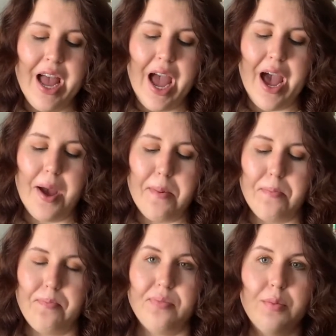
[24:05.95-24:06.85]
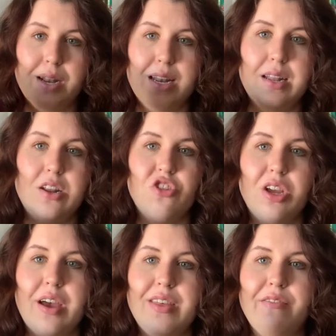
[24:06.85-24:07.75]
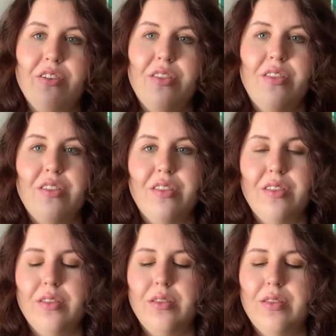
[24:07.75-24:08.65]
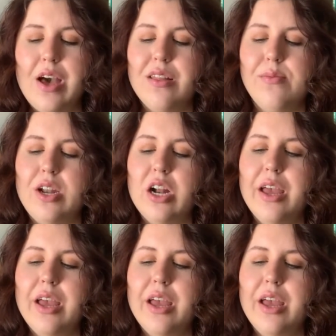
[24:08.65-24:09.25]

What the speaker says: But I initially got that for that sweater.